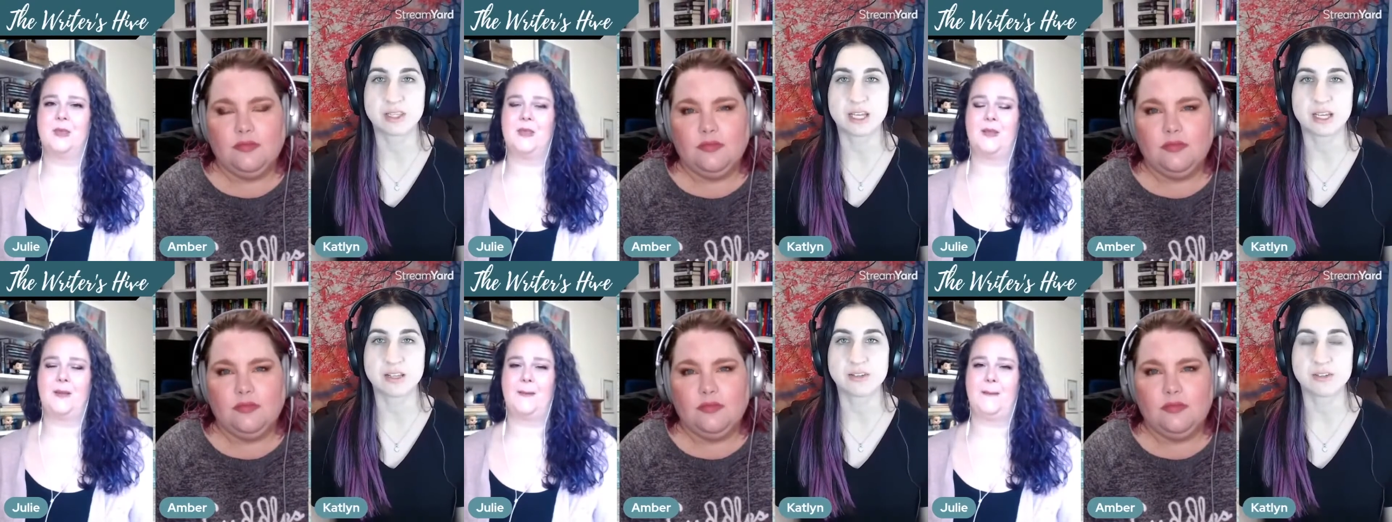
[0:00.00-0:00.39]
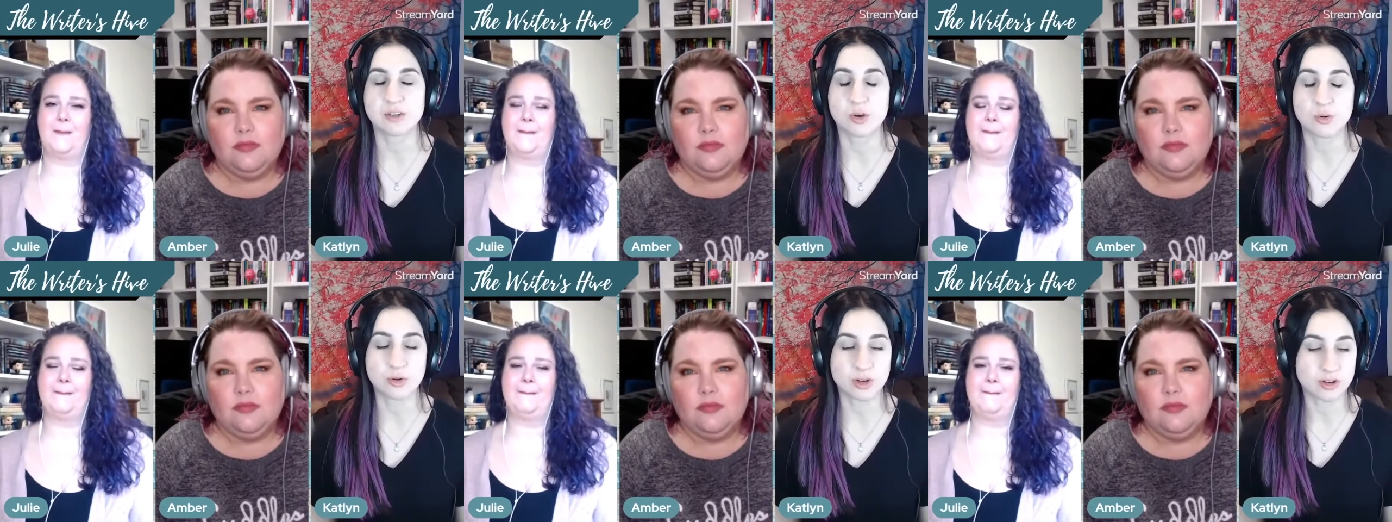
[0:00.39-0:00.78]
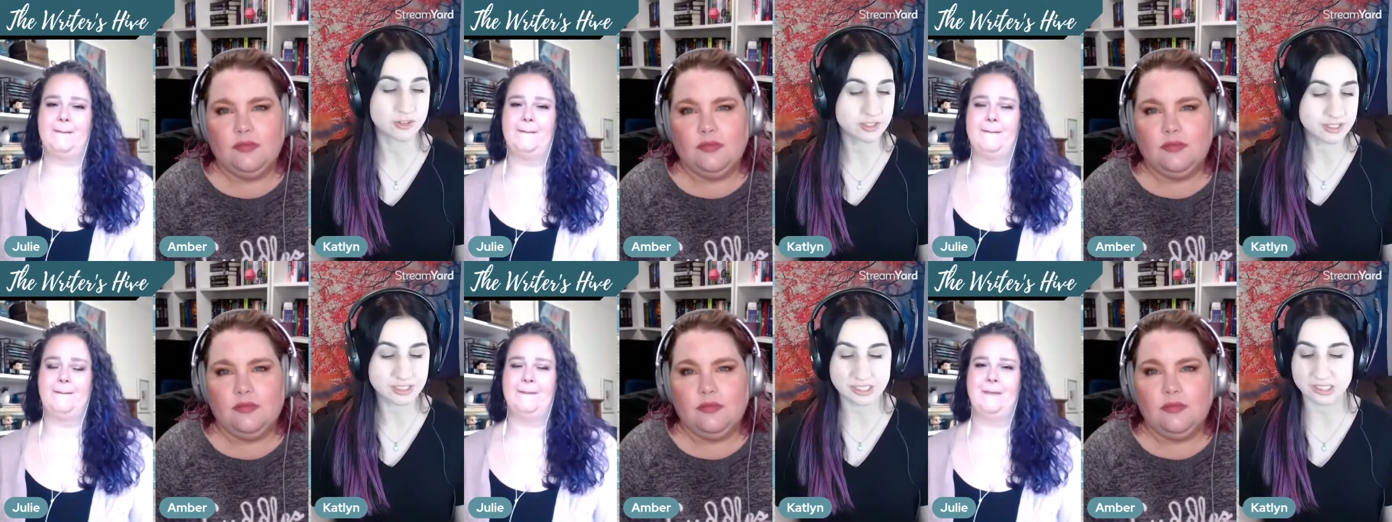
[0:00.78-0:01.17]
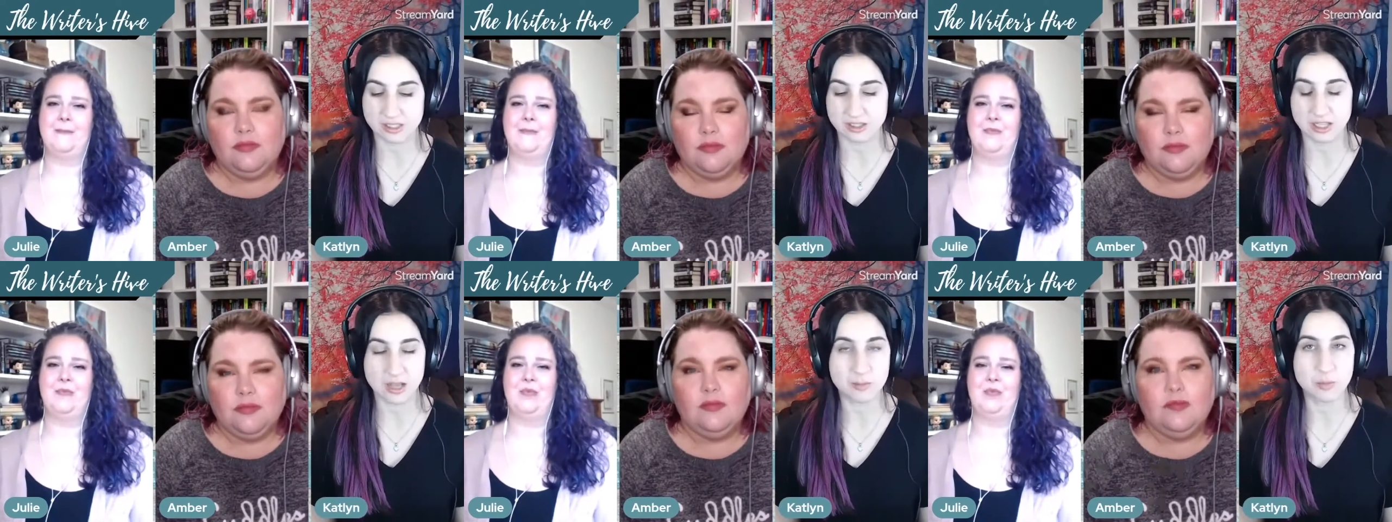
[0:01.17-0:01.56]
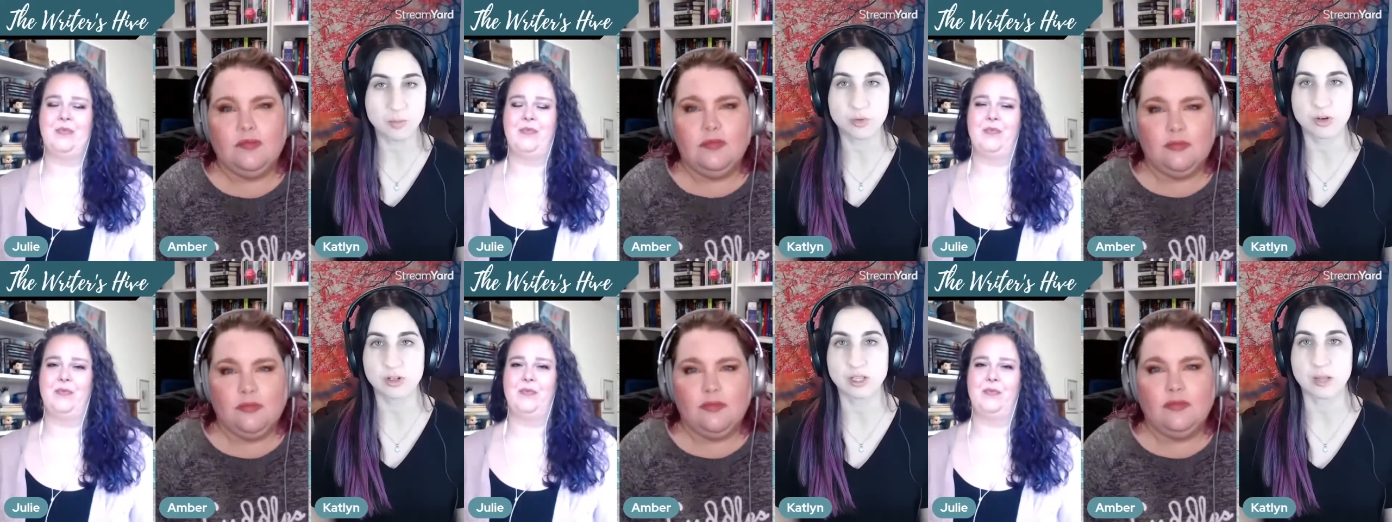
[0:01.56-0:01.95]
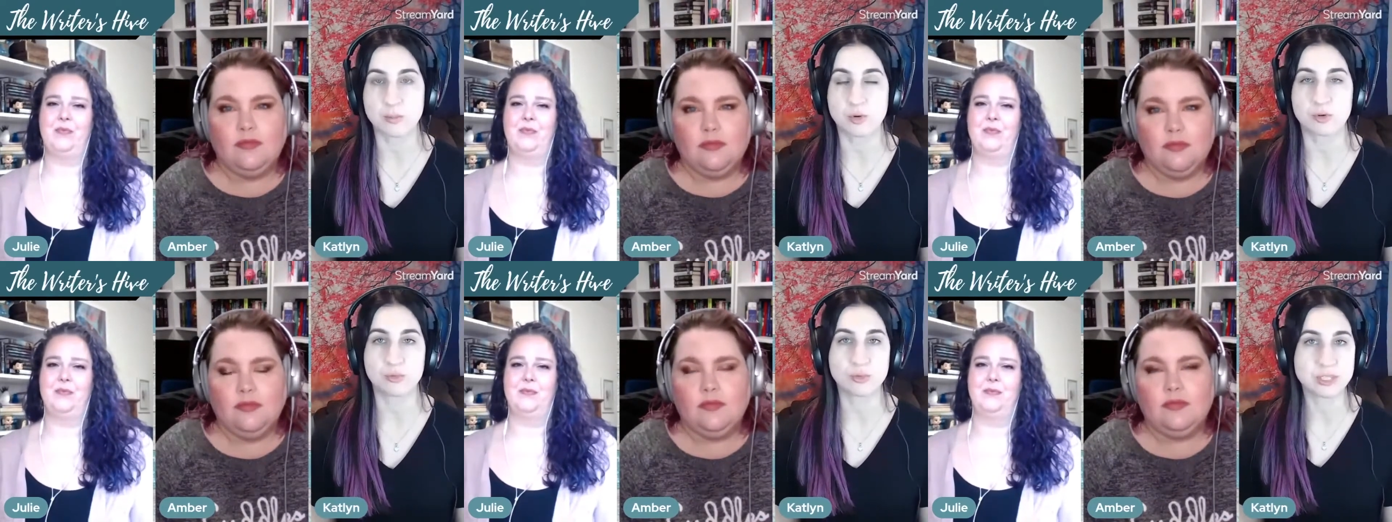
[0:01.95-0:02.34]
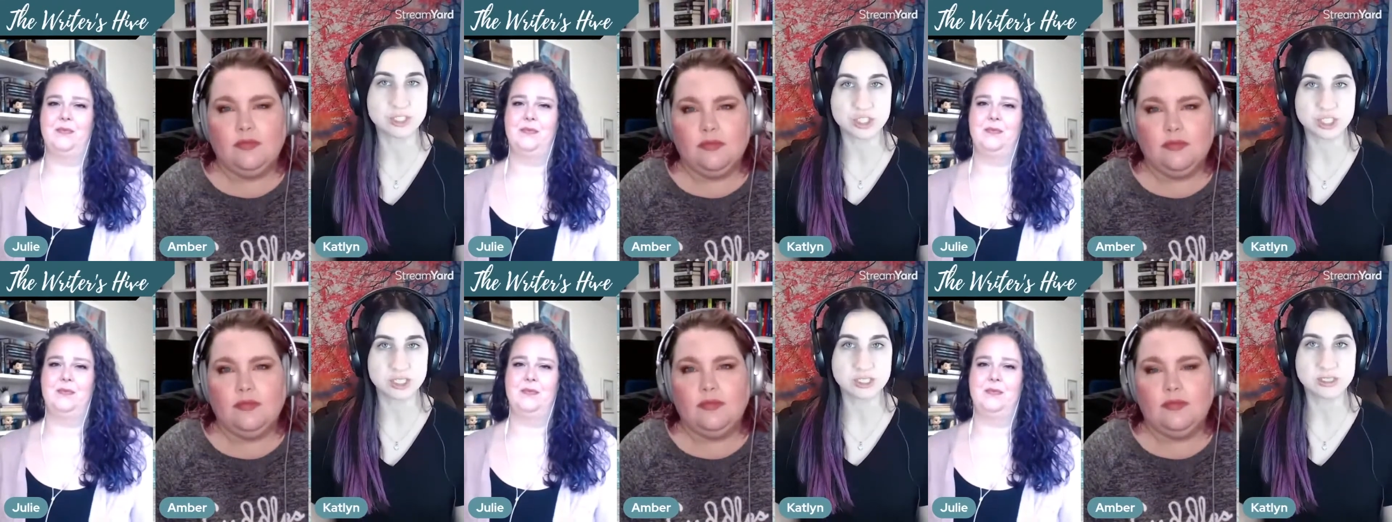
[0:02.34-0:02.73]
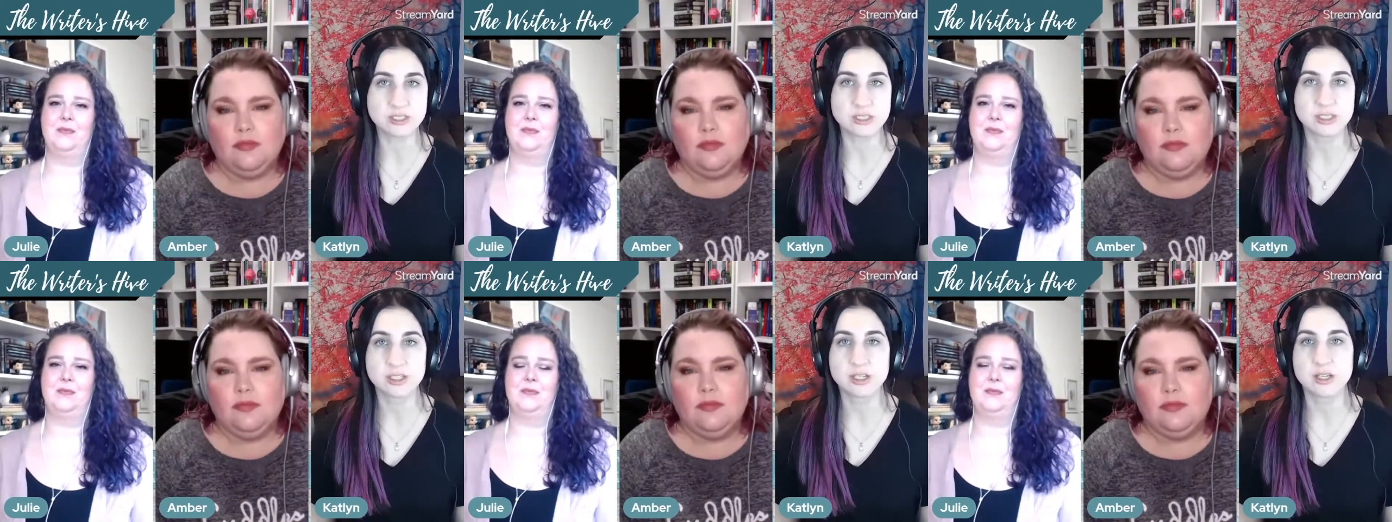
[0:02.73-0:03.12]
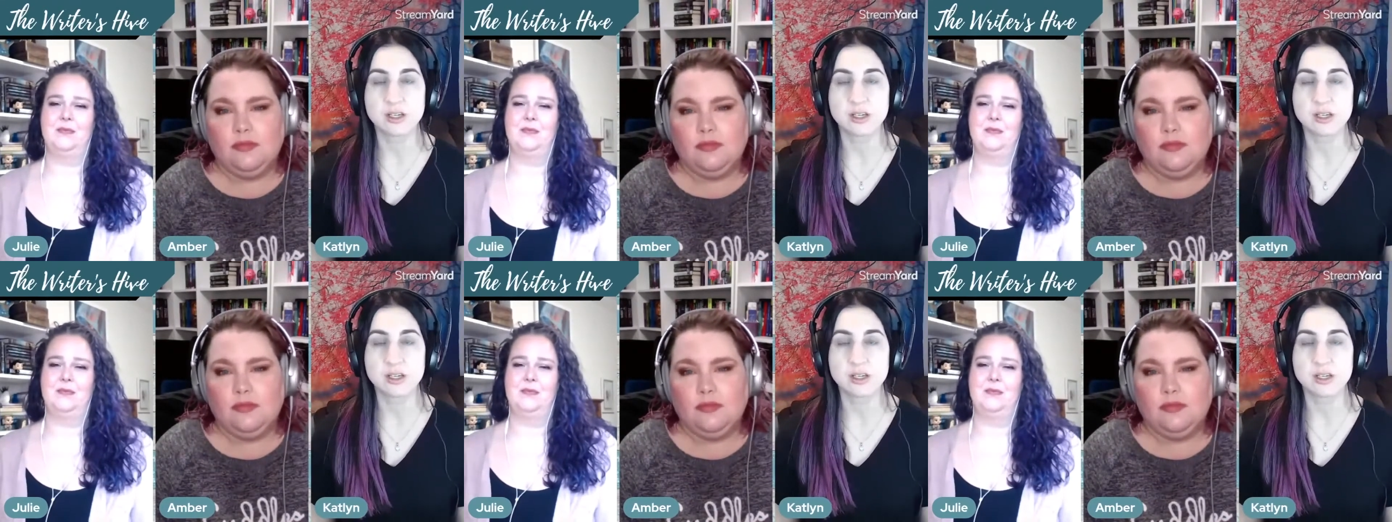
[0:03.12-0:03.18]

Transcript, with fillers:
Speaker 1: with that wholeheartedly a lot more, a lot more rigid.